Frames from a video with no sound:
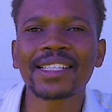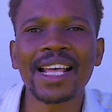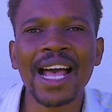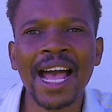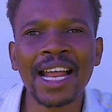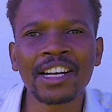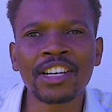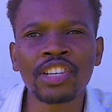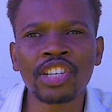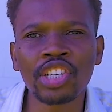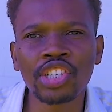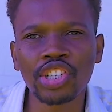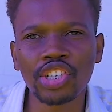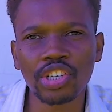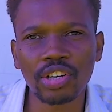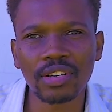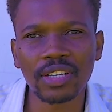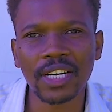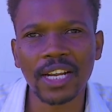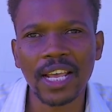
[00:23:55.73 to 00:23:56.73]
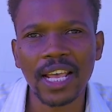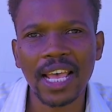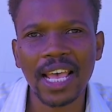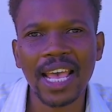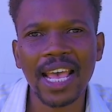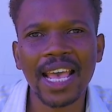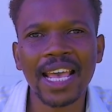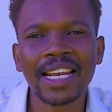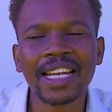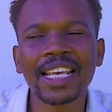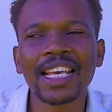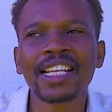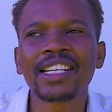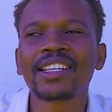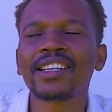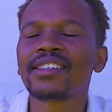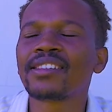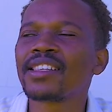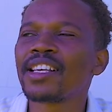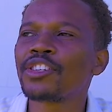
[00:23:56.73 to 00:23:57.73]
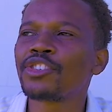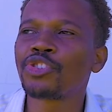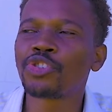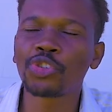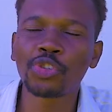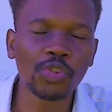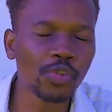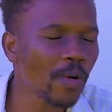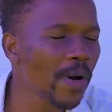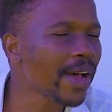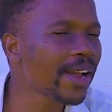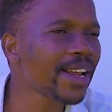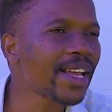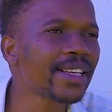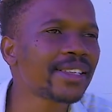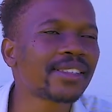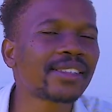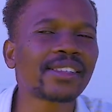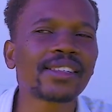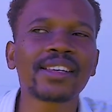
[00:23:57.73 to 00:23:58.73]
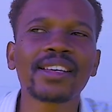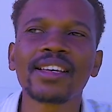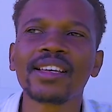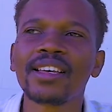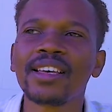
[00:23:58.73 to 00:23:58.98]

addiction, and it is the surest